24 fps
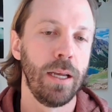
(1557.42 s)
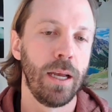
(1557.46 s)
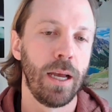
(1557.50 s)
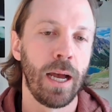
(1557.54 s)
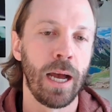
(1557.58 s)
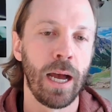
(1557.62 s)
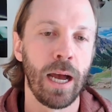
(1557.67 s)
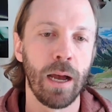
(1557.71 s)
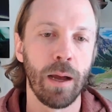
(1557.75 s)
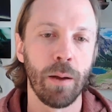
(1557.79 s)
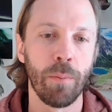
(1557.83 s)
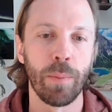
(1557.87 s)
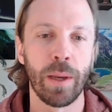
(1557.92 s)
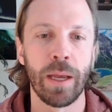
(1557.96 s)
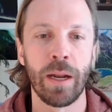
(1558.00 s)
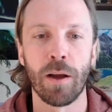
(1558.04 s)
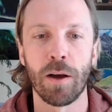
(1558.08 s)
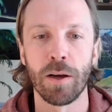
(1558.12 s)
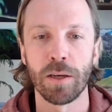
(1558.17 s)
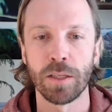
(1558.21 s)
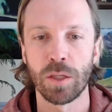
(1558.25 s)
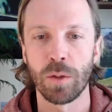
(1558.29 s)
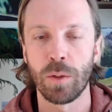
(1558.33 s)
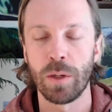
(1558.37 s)
It
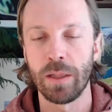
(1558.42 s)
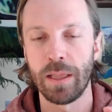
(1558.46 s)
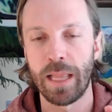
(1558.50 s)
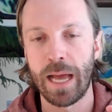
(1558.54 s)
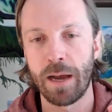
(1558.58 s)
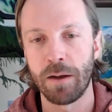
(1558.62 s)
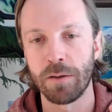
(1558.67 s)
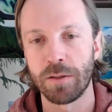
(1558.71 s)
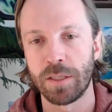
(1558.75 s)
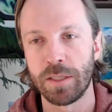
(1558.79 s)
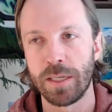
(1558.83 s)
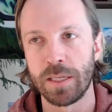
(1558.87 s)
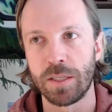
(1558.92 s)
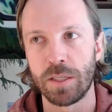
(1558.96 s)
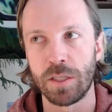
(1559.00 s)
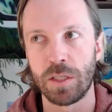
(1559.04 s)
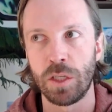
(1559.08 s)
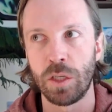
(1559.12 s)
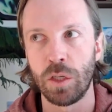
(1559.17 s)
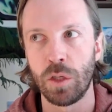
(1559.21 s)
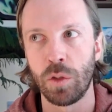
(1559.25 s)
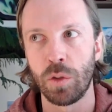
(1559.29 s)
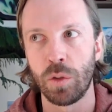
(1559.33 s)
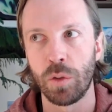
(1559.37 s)
also allows us
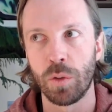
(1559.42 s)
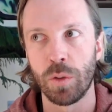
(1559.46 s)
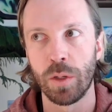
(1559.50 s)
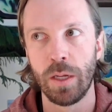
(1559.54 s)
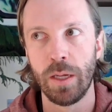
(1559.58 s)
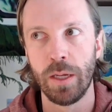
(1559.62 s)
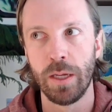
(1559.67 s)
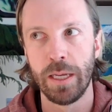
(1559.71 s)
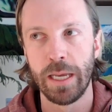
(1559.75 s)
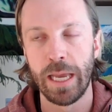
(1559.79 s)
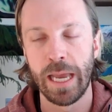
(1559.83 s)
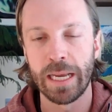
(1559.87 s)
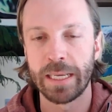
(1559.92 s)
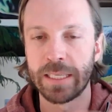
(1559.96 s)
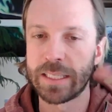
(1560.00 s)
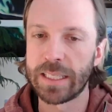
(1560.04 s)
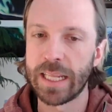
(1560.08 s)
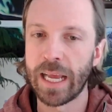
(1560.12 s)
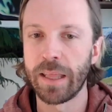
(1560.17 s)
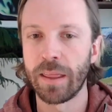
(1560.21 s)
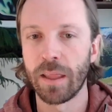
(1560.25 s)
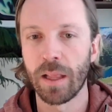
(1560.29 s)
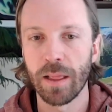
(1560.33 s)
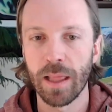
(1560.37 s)
to
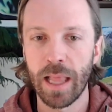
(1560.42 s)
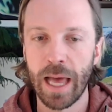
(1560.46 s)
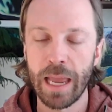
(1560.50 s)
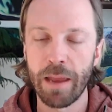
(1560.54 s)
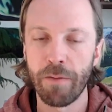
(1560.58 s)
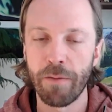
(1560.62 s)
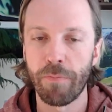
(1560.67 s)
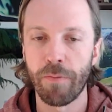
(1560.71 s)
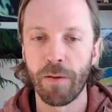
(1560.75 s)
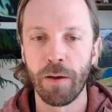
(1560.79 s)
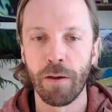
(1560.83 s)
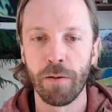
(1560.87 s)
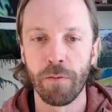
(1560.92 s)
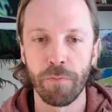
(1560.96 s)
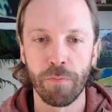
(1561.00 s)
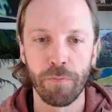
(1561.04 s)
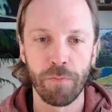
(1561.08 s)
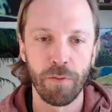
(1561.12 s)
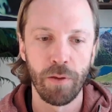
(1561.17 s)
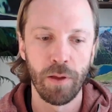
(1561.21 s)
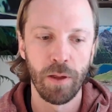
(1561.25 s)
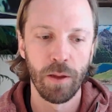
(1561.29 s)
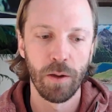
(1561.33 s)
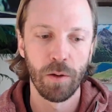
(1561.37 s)
extend the life
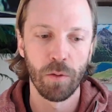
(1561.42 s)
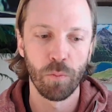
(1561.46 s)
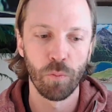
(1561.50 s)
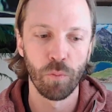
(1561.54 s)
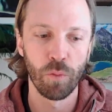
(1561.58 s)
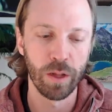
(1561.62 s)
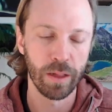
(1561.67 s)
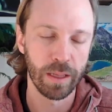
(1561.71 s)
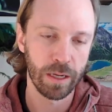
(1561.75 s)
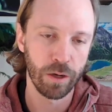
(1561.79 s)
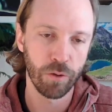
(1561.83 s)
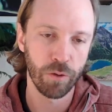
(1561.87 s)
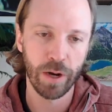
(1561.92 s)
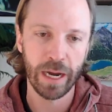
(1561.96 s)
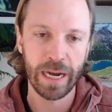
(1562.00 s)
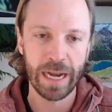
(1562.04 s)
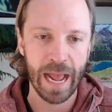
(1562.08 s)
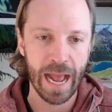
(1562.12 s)
of really great